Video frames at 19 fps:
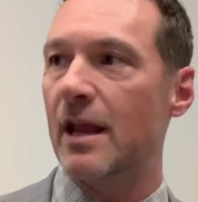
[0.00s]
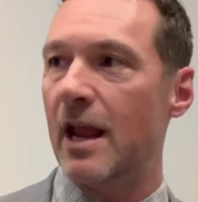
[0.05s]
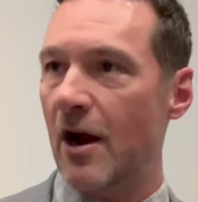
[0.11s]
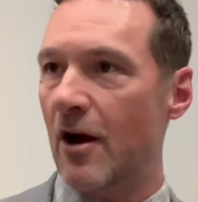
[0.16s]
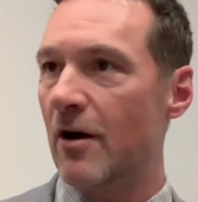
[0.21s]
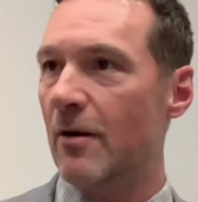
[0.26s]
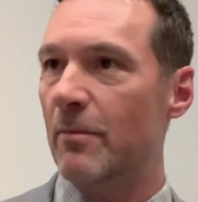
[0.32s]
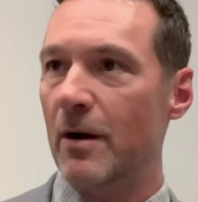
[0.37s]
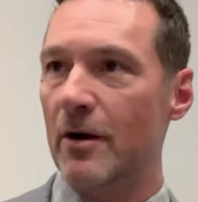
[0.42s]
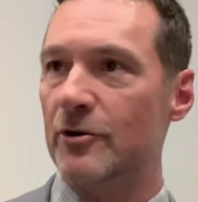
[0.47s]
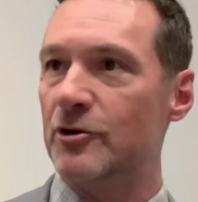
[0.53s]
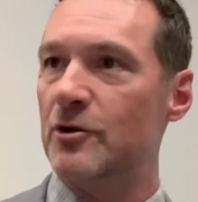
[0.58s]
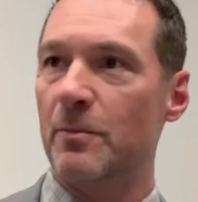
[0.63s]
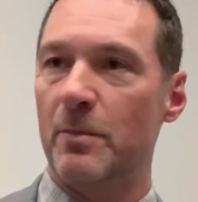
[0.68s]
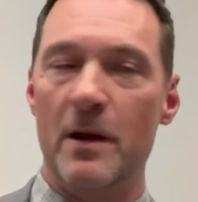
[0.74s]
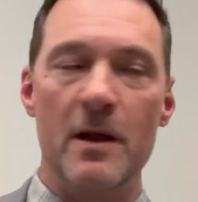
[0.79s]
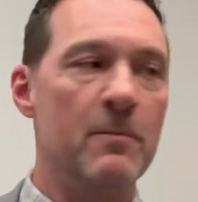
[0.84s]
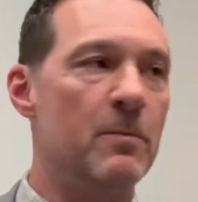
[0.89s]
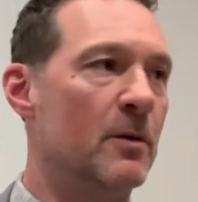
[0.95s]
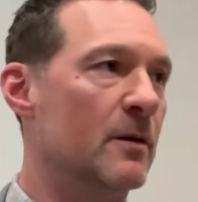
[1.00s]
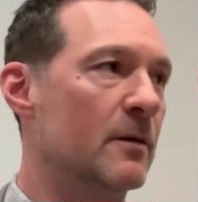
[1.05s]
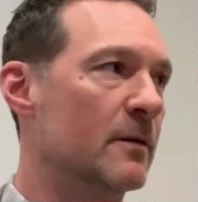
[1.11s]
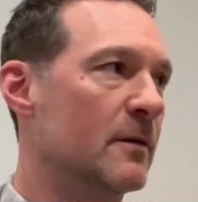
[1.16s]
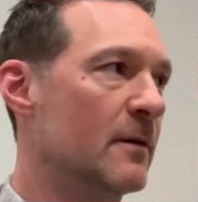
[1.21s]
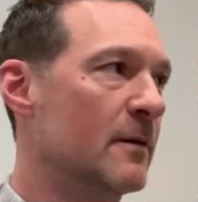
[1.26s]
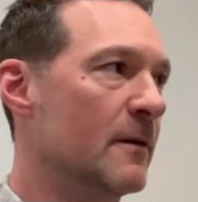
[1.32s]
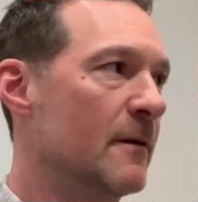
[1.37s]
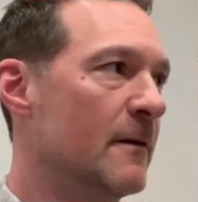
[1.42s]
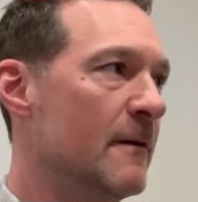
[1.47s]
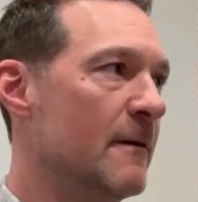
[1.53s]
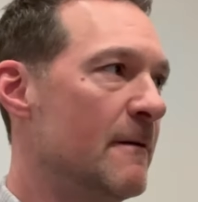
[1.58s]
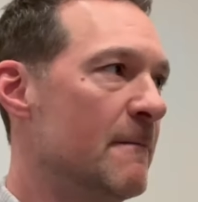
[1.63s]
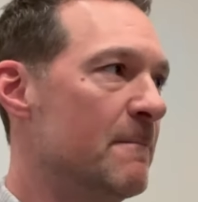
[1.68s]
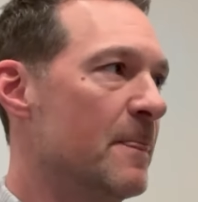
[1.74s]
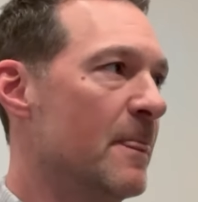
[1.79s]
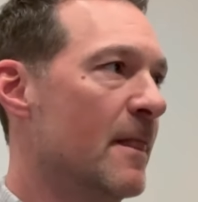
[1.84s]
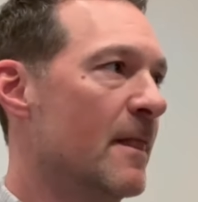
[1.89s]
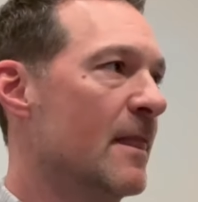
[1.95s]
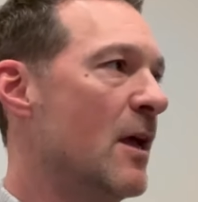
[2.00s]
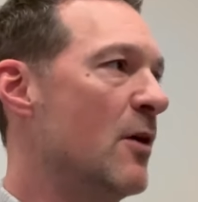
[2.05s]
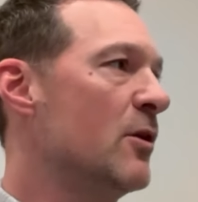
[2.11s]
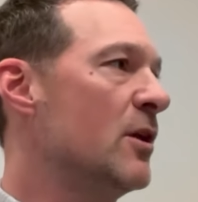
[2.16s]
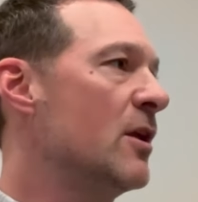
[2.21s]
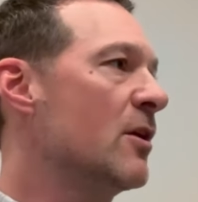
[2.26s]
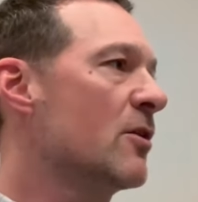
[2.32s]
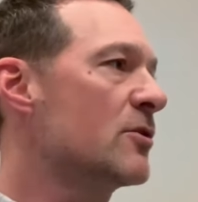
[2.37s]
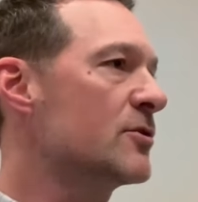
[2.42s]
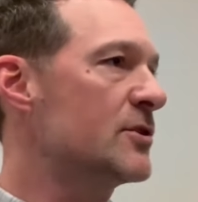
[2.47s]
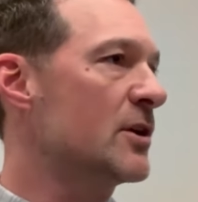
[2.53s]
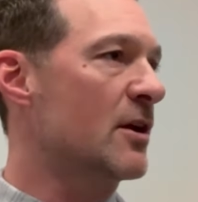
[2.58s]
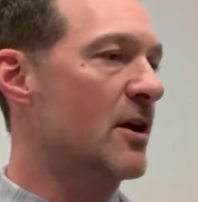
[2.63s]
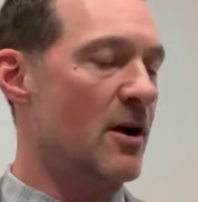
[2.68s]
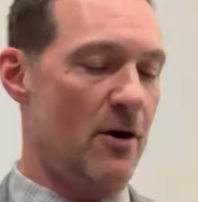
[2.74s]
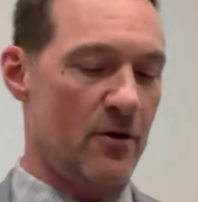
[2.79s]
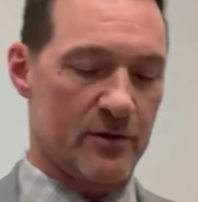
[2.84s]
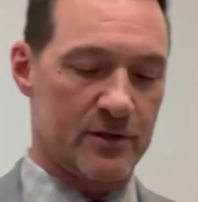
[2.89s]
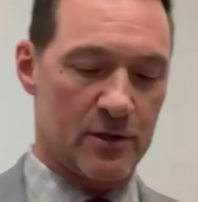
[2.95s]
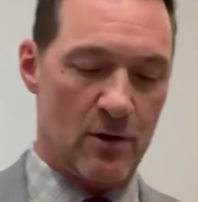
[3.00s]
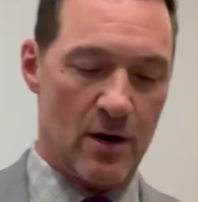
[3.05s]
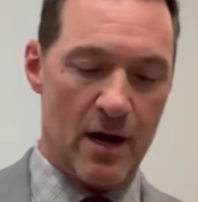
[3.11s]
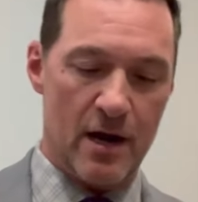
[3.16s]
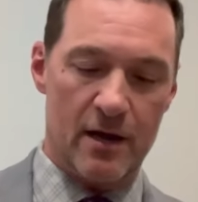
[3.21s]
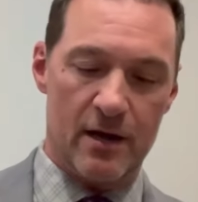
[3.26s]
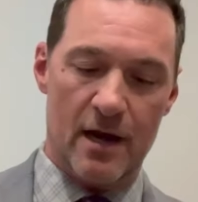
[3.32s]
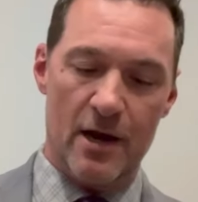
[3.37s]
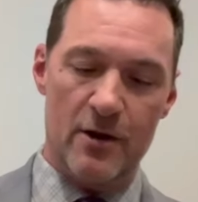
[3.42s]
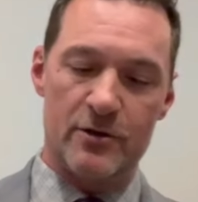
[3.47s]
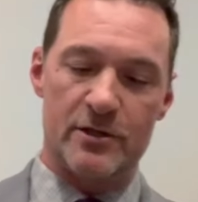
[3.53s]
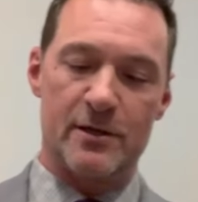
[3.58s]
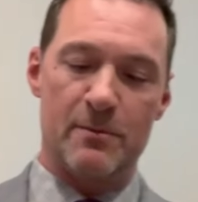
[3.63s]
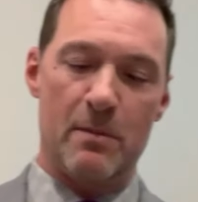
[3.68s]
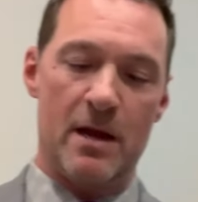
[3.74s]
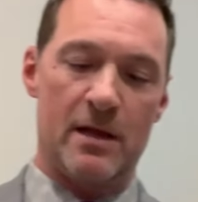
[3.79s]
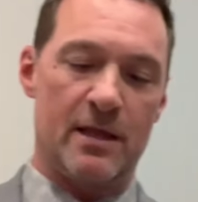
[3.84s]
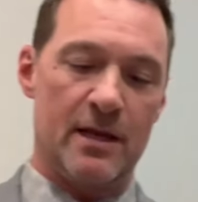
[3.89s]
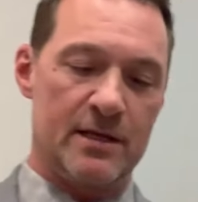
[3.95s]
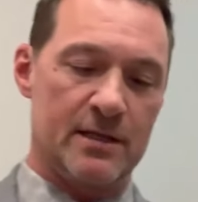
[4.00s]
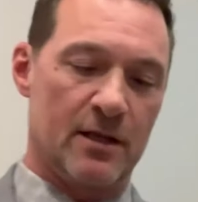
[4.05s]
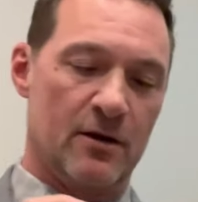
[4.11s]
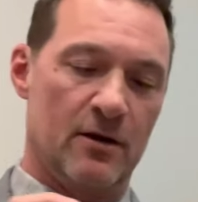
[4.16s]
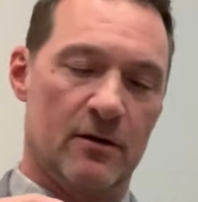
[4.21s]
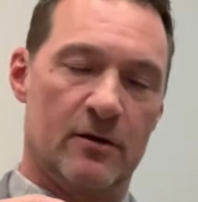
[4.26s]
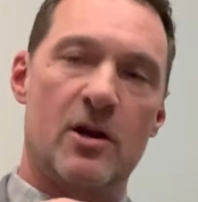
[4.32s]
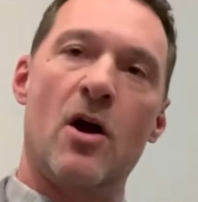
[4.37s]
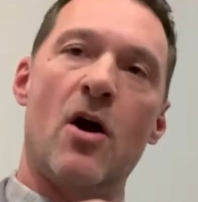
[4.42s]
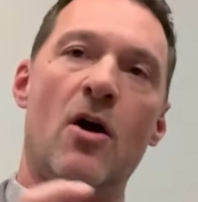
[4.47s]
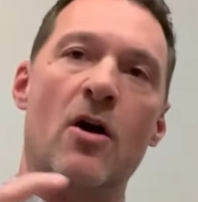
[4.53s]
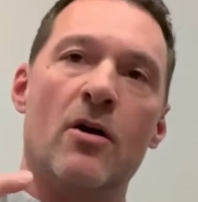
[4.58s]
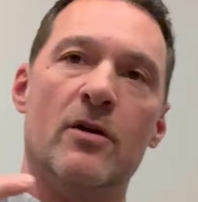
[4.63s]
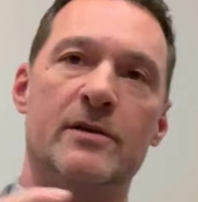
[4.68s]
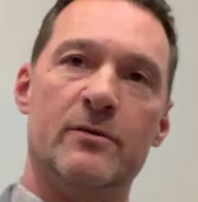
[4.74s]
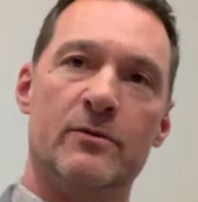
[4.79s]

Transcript: care about your people. Now, years ago, so I, I used to make these little cards.